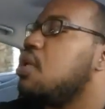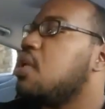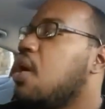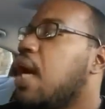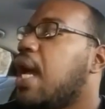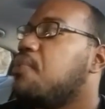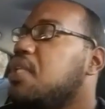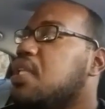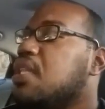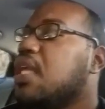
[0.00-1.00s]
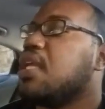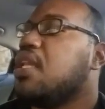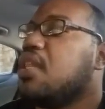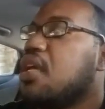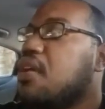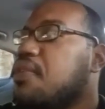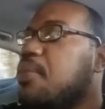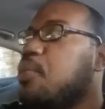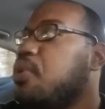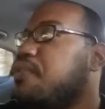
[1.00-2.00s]
you know, I really didn't think anything of it.
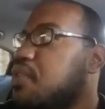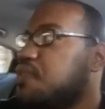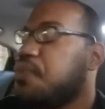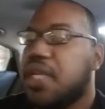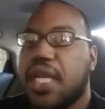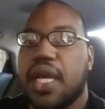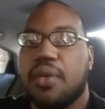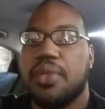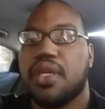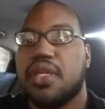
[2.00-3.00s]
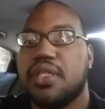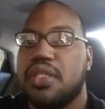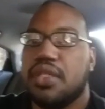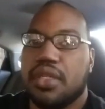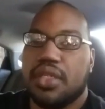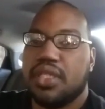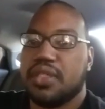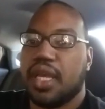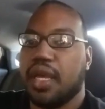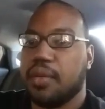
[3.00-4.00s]
My boyfriend's freaking out because, you know,
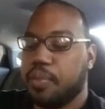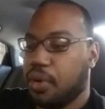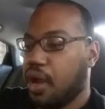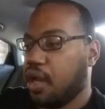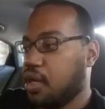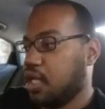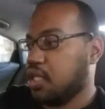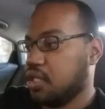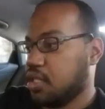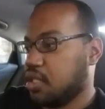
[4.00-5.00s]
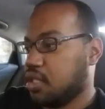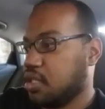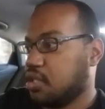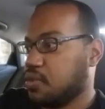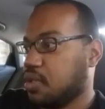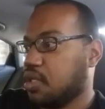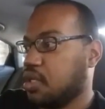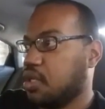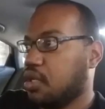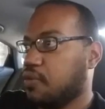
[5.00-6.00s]
he's had prior incidences
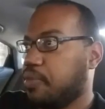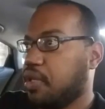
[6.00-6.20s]
where, you know,